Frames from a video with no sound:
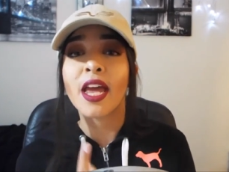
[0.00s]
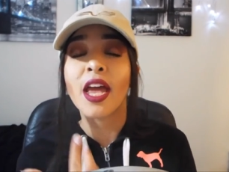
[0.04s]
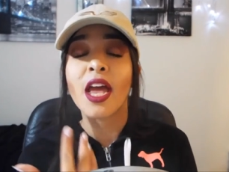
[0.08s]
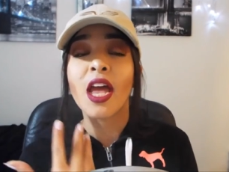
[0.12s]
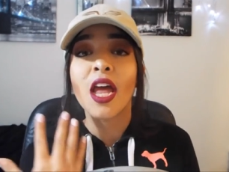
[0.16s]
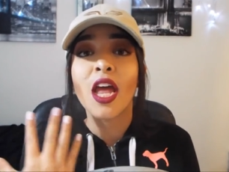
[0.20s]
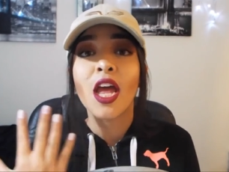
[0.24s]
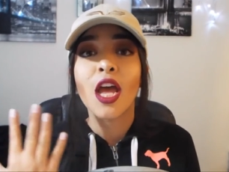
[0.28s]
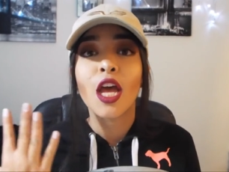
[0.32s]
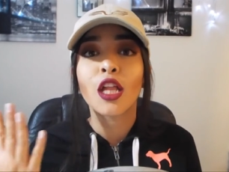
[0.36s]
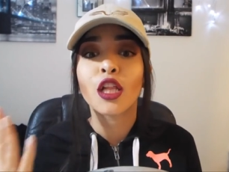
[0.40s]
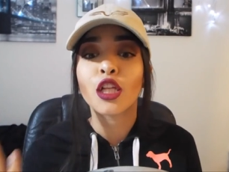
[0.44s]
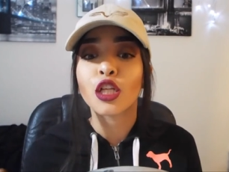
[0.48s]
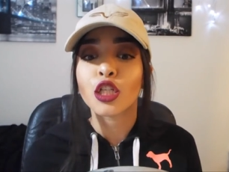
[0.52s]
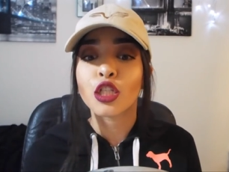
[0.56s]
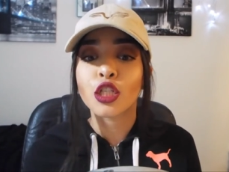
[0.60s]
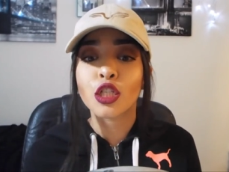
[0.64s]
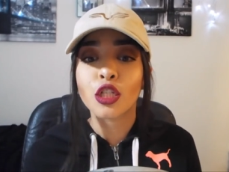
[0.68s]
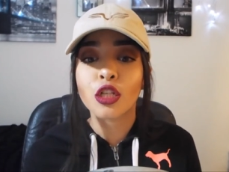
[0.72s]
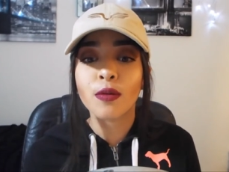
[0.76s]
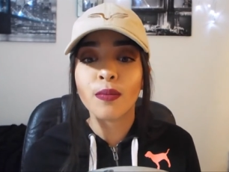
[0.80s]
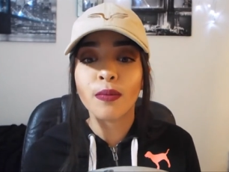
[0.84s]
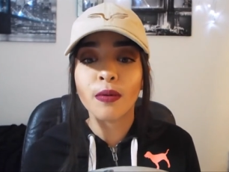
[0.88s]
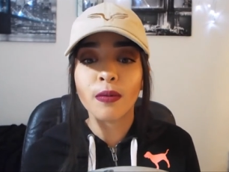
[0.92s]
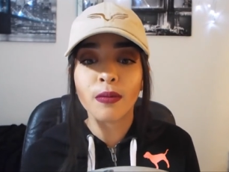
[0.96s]
It looks
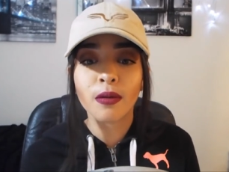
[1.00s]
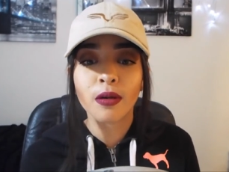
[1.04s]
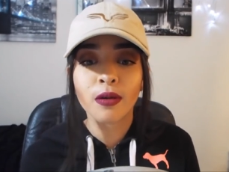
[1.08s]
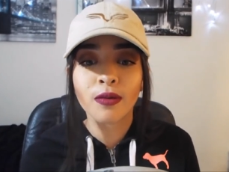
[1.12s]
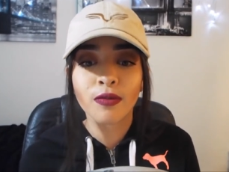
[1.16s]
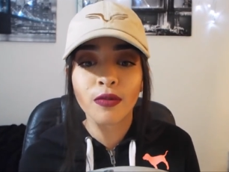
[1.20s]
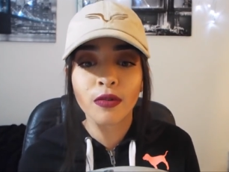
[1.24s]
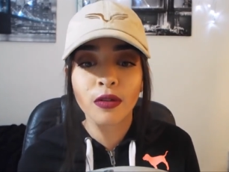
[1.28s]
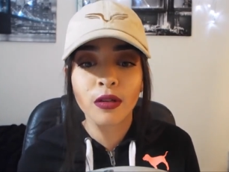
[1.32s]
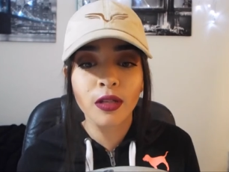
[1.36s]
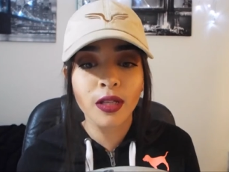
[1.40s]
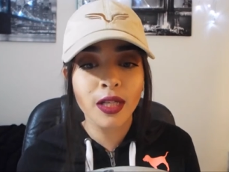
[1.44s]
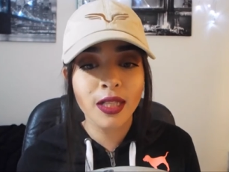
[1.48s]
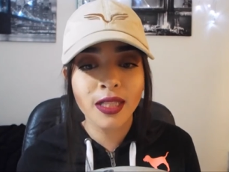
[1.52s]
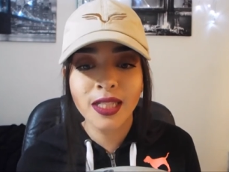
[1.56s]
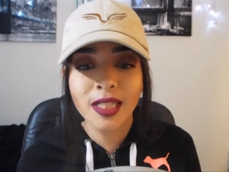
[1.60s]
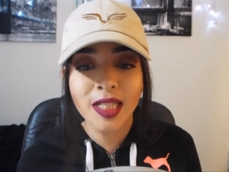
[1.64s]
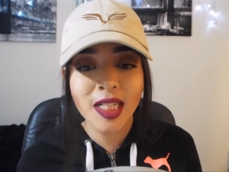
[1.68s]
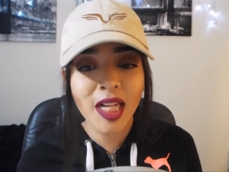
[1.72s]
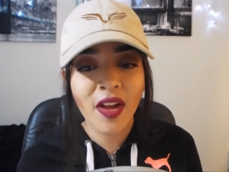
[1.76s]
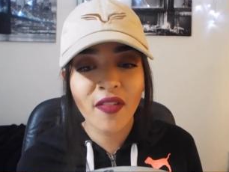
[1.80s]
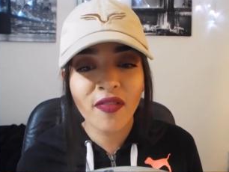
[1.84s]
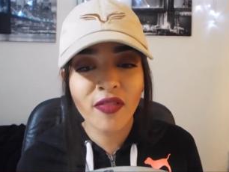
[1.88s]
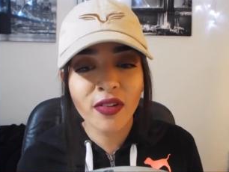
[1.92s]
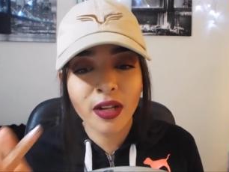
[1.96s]
super beautiful. It's
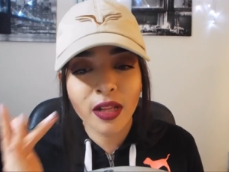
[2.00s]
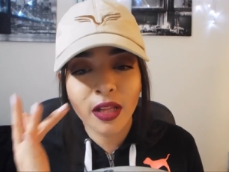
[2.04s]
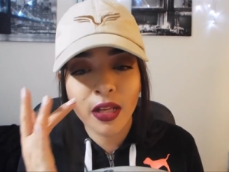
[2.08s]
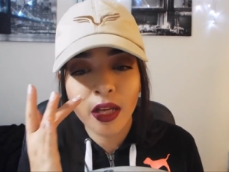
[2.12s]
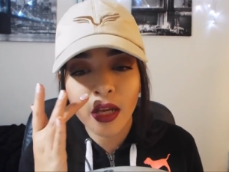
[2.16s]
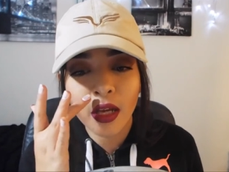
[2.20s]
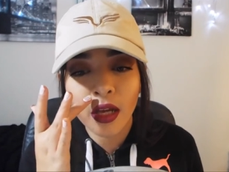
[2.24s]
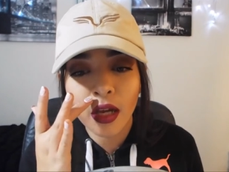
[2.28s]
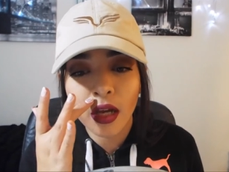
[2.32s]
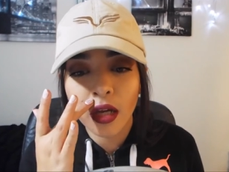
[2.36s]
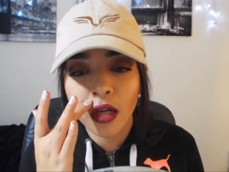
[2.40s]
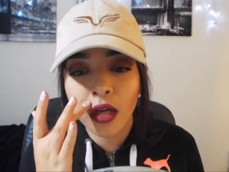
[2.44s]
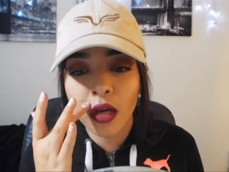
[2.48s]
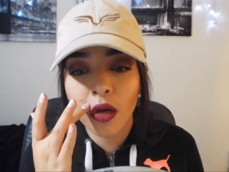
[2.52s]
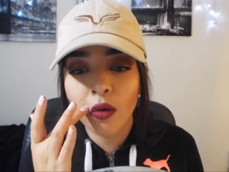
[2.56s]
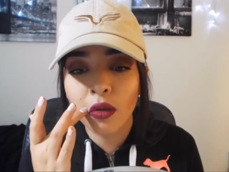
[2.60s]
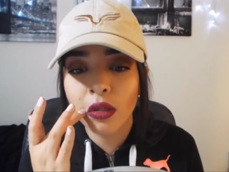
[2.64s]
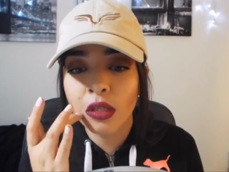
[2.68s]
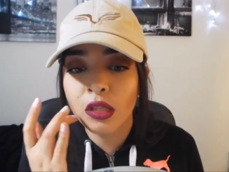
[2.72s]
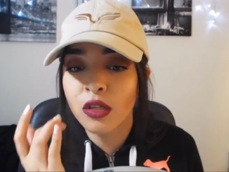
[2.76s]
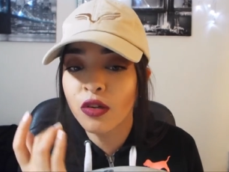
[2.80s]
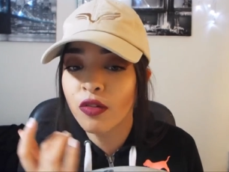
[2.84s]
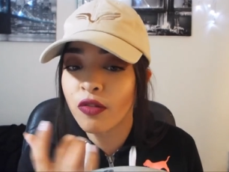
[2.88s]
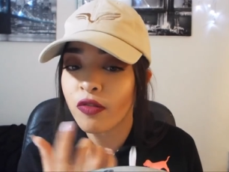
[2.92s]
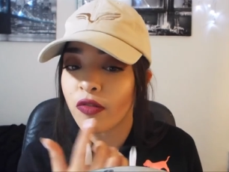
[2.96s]
definitely a
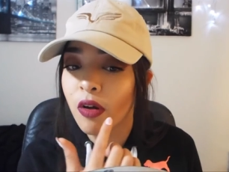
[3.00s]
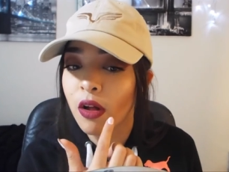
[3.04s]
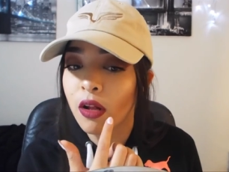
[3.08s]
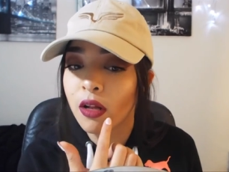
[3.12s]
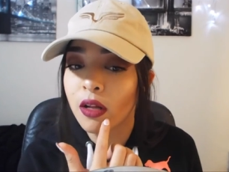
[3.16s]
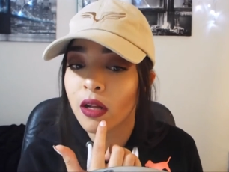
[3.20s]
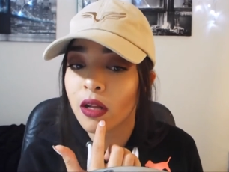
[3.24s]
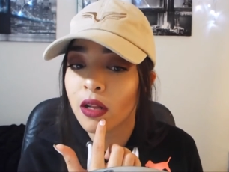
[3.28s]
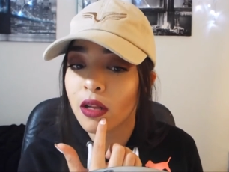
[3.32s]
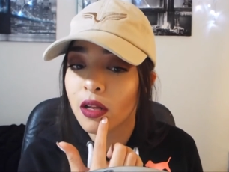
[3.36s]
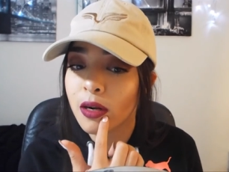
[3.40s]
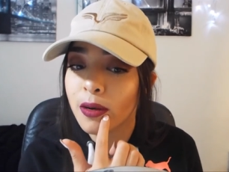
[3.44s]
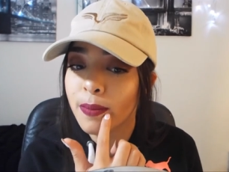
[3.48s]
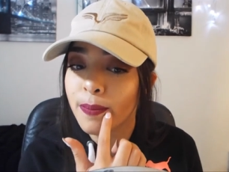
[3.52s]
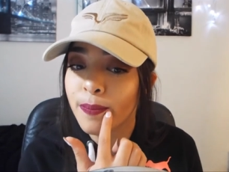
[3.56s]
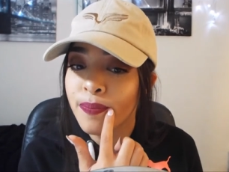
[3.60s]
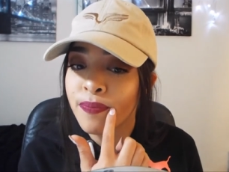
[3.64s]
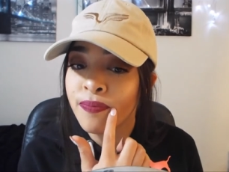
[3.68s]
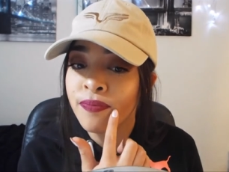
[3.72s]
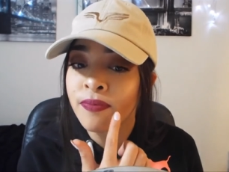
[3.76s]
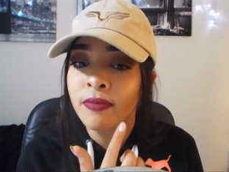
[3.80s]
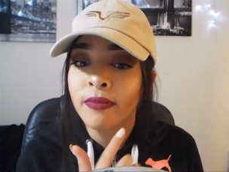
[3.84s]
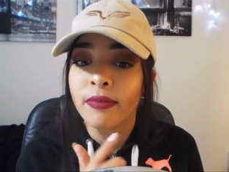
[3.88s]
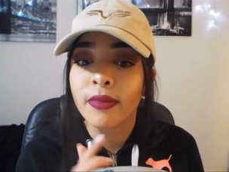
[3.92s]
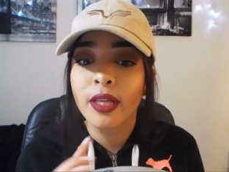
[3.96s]
go-to fall color.
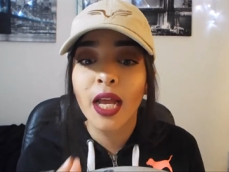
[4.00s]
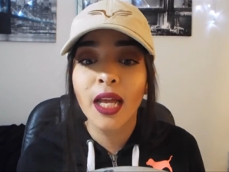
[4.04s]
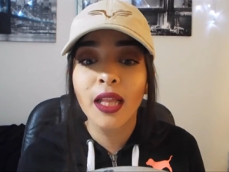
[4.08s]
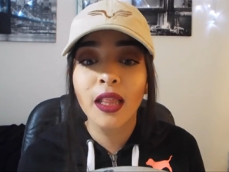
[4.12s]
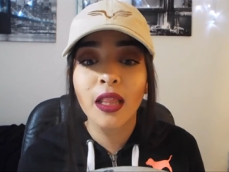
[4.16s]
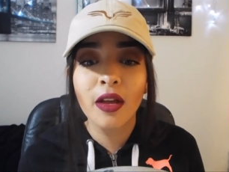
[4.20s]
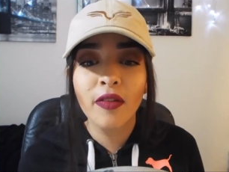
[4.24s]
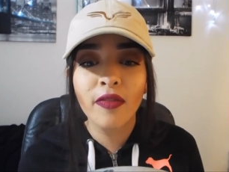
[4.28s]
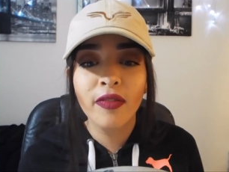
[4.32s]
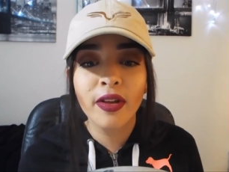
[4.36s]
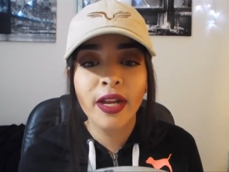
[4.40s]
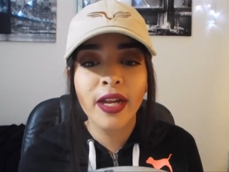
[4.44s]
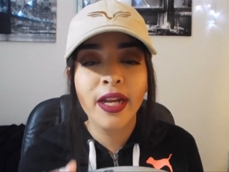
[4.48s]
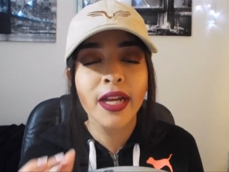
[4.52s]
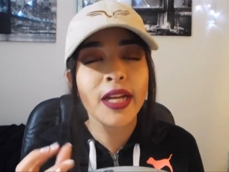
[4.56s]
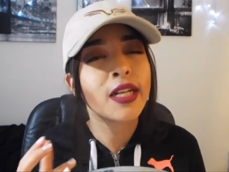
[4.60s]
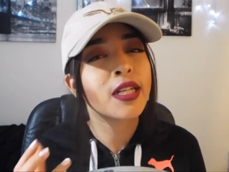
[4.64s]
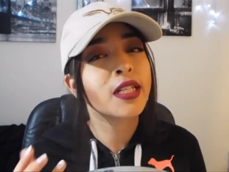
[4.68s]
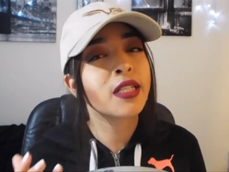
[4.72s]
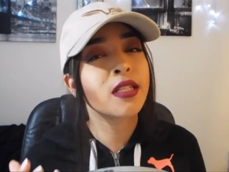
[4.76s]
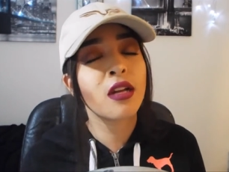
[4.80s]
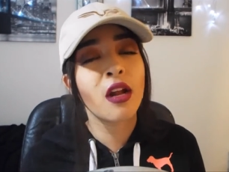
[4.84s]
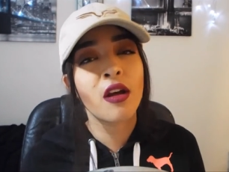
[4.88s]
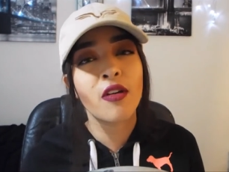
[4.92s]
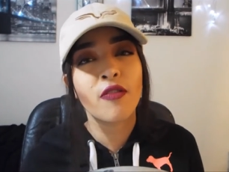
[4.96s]
I love it. It
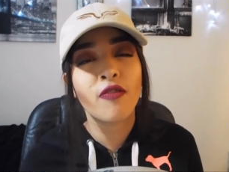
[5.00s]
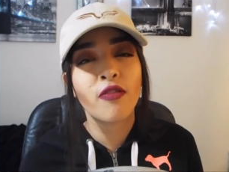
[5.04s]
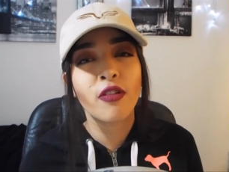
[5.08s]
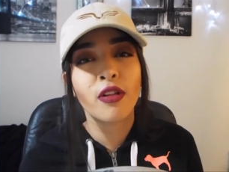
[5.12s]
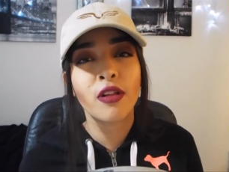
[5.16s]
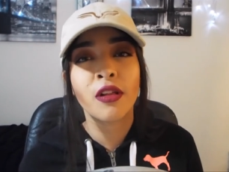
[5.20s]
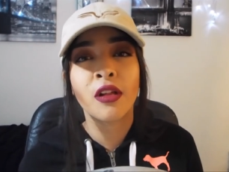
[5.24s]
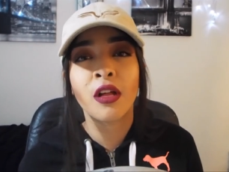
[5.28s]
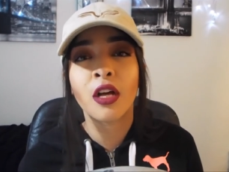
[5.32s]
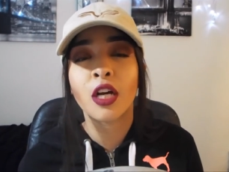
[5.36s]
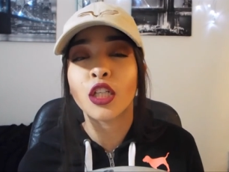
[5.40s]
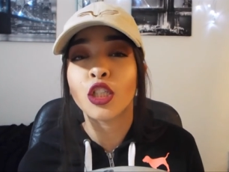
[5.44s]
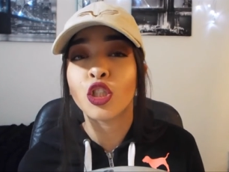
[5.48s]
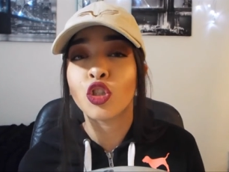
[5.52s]
does not feel